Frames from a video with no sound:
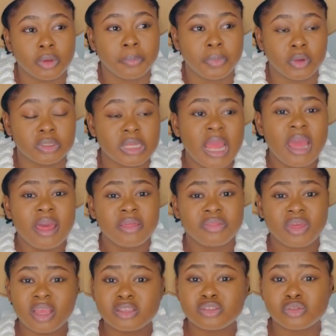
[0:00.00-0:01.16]
But
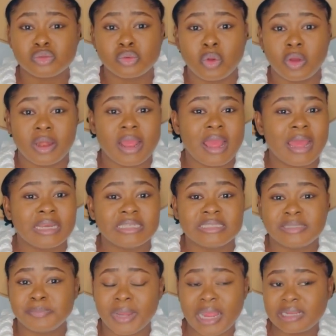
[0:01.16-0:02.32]
thanks to God,
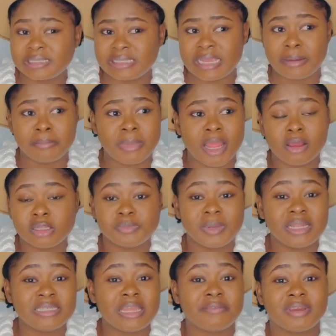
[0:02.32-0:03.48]
and back then my
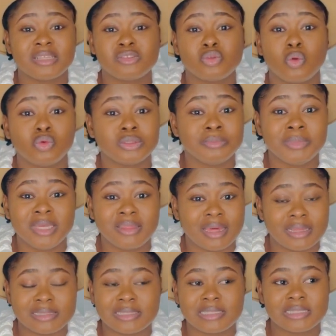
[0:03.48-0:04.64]
husband never told me
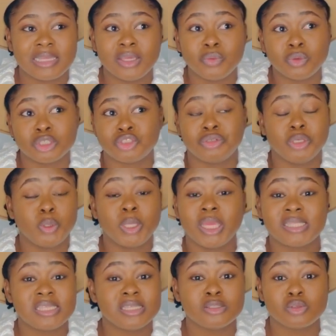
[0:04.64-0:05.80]
that he was
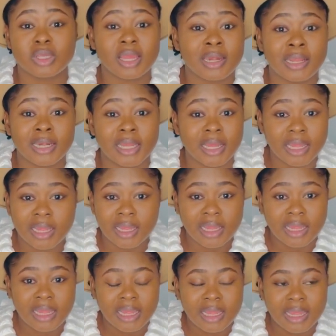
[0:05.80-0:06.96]
relocating to Canada.
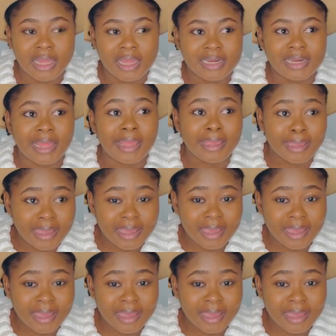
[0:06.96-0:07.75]
Like,